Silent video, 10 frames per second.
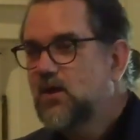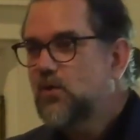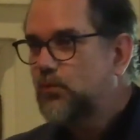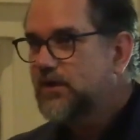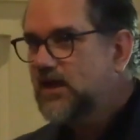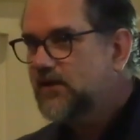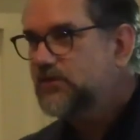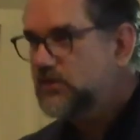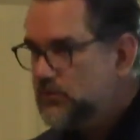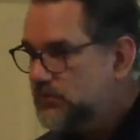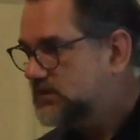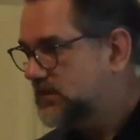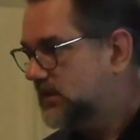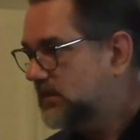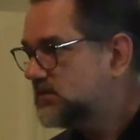We have used
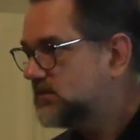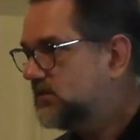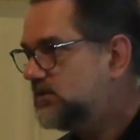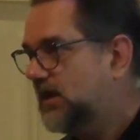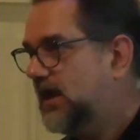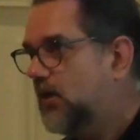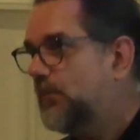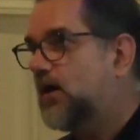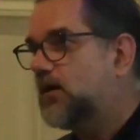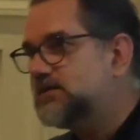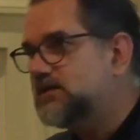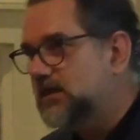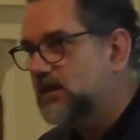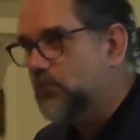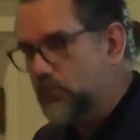this to help our
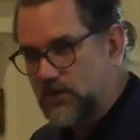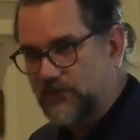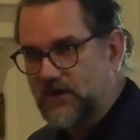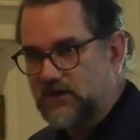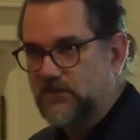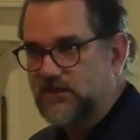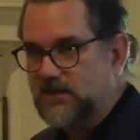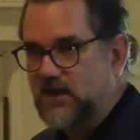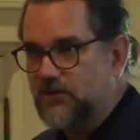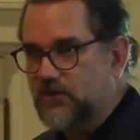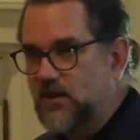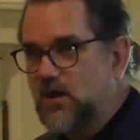team work effectively together.